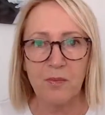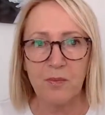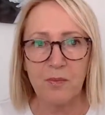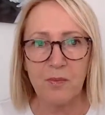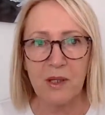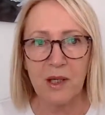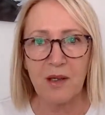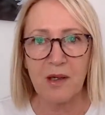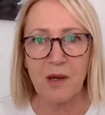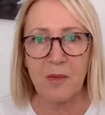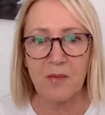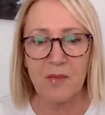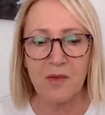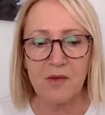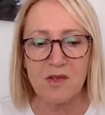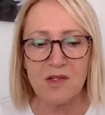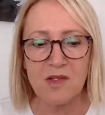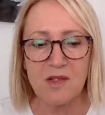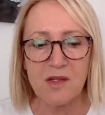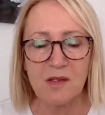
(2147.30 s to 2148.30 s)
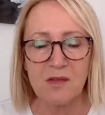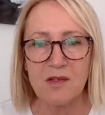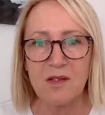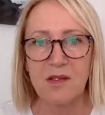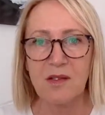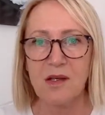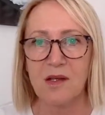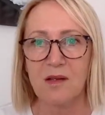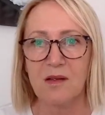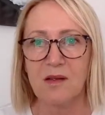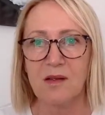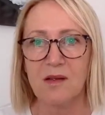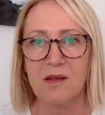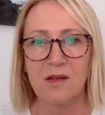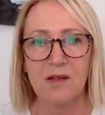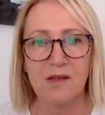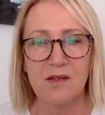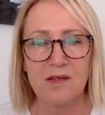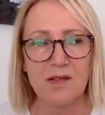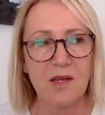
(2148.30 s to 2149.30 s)
Pick up those things again.
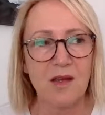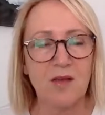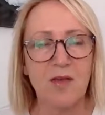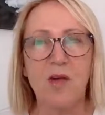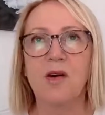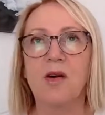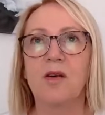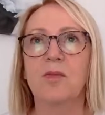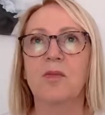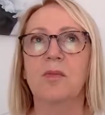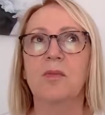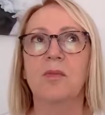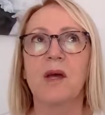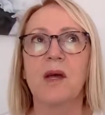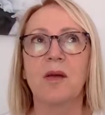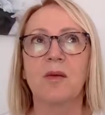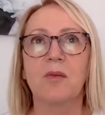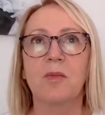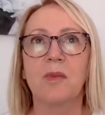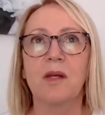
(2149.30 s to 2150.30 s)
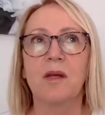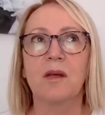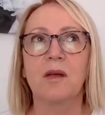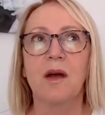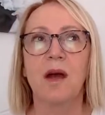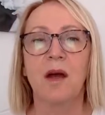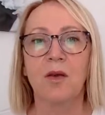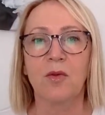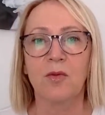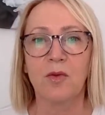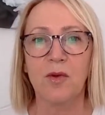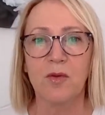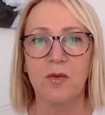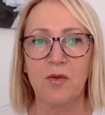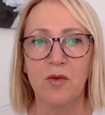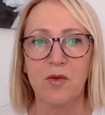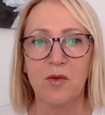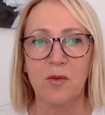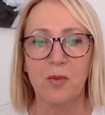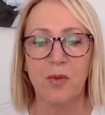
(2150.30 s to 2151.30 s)
Say, God, make me hungry
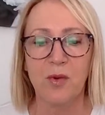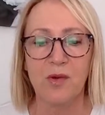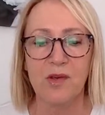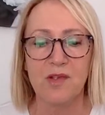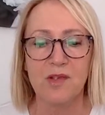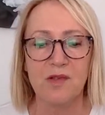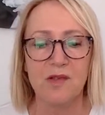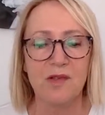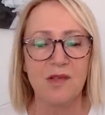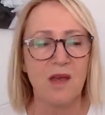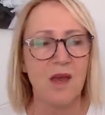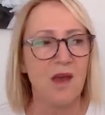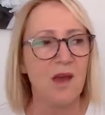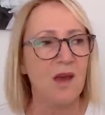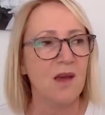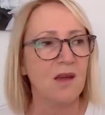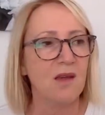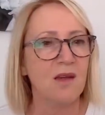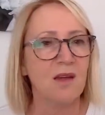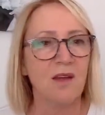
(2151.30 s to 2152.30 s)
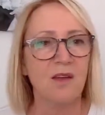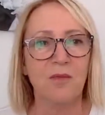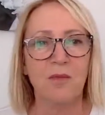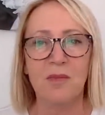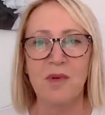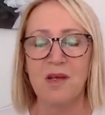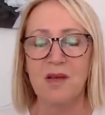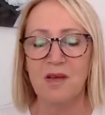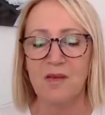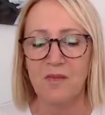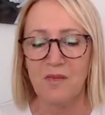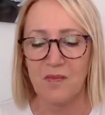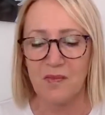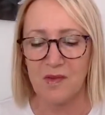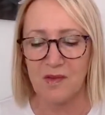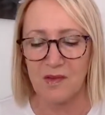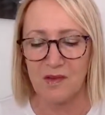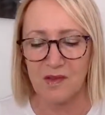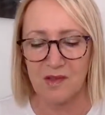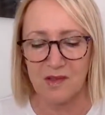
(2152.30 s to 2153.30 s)
for your presence. Give me
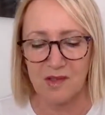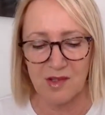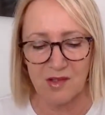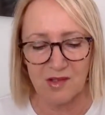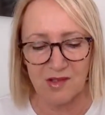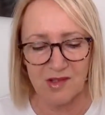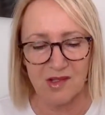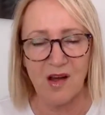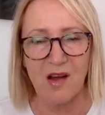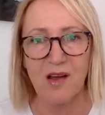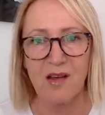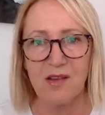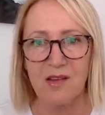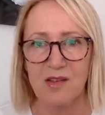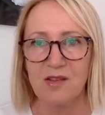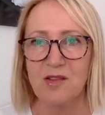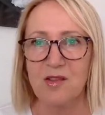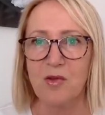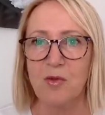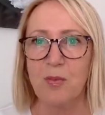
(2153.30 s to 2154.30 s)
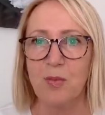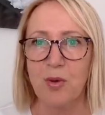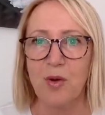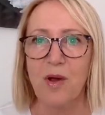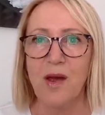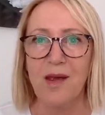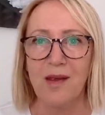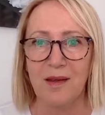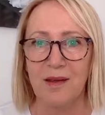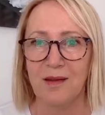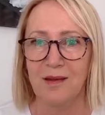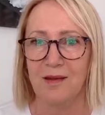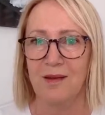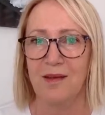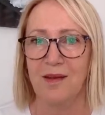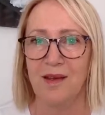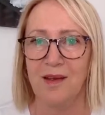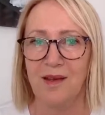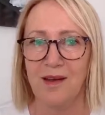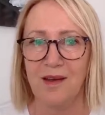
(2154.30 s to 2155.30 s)
the desire to pray.
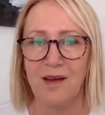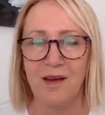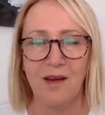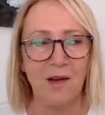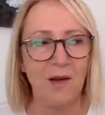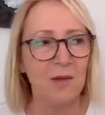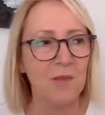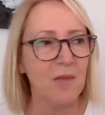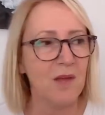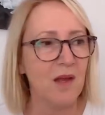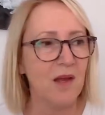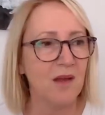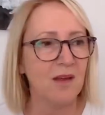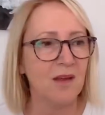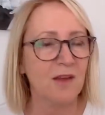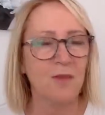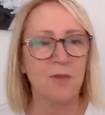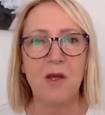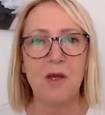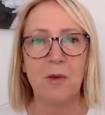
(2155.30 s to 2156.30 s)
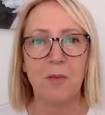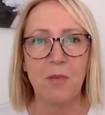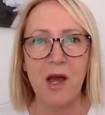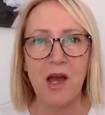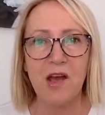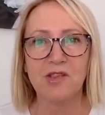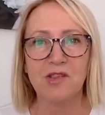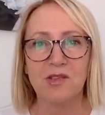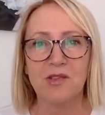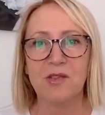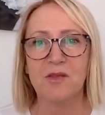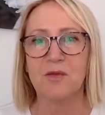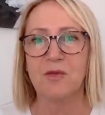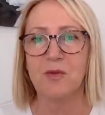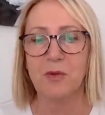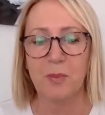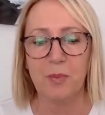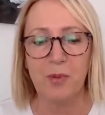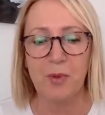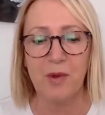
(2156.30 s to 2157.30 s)
Um, give me a passion
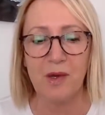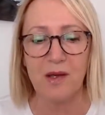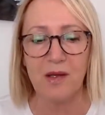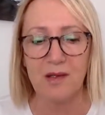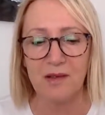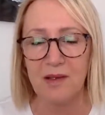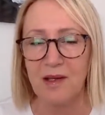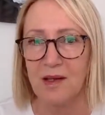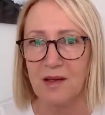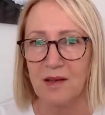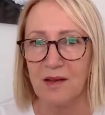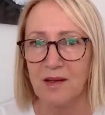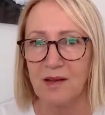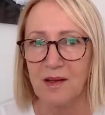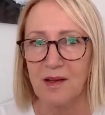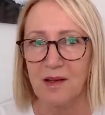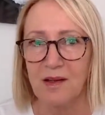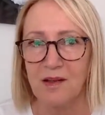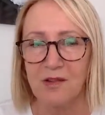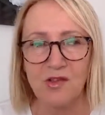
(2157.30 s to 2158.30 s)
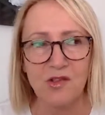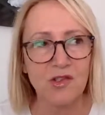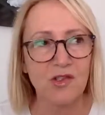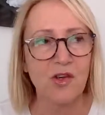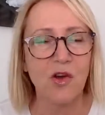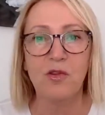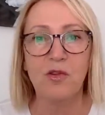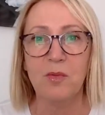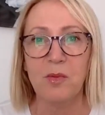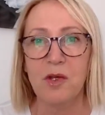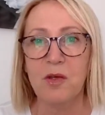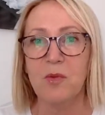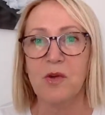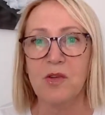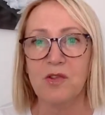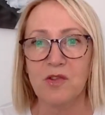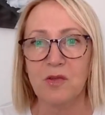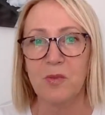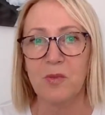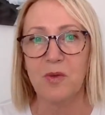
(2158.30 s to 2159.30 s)
for prayer again and show me
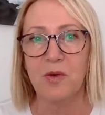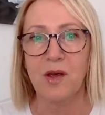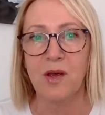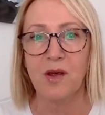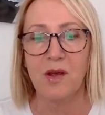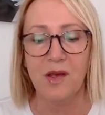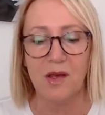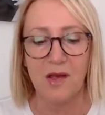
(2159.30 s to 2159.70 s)
what to pray.